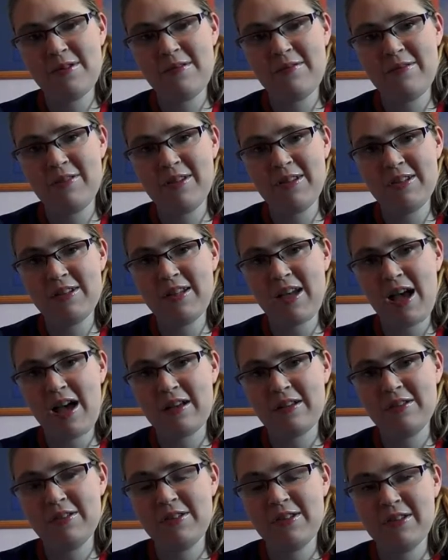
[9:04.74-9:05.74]
More in for the
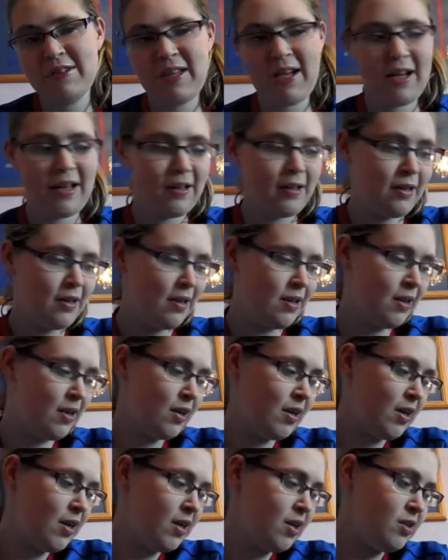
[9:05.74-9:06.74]
tackles than that.
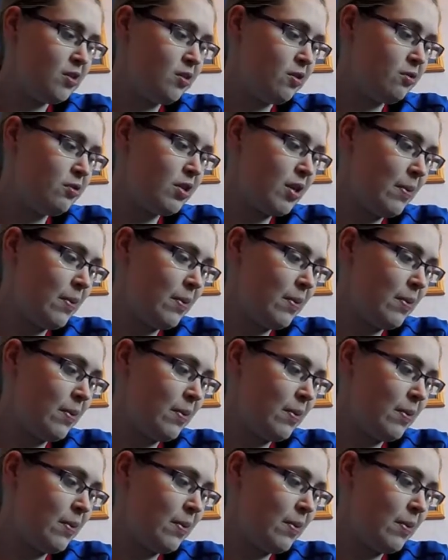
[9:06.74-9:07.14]
So